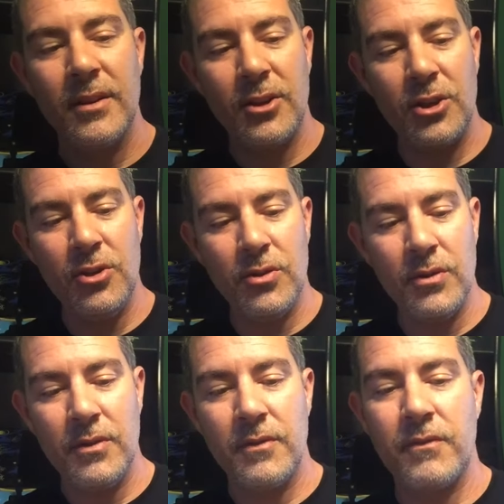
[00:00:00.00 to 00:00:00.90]

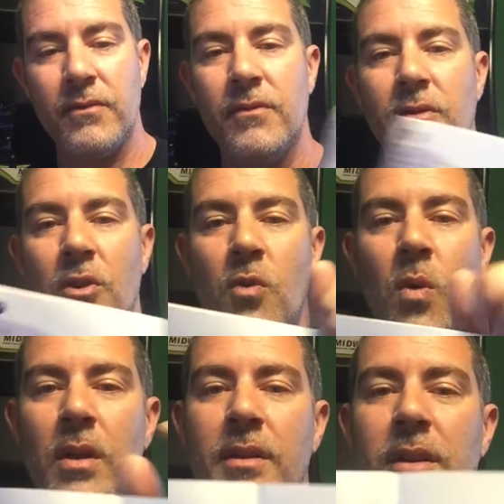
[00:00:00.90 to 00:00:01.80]
Q, for
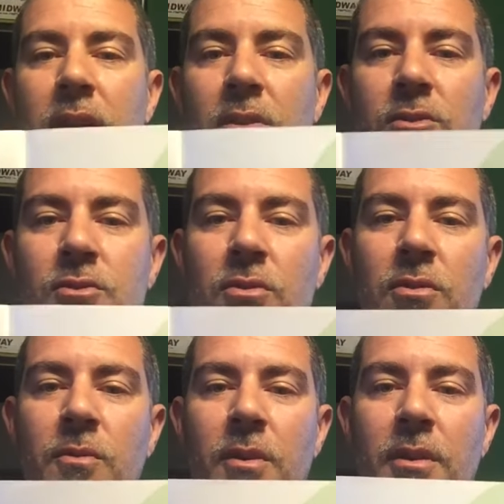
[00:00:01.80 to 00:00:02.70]
quality
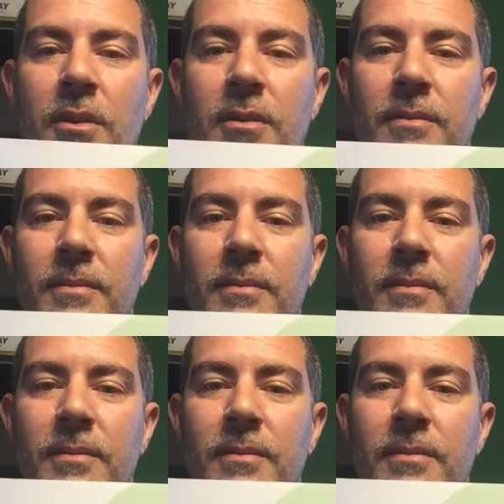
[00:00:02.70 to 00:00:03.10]
control worker.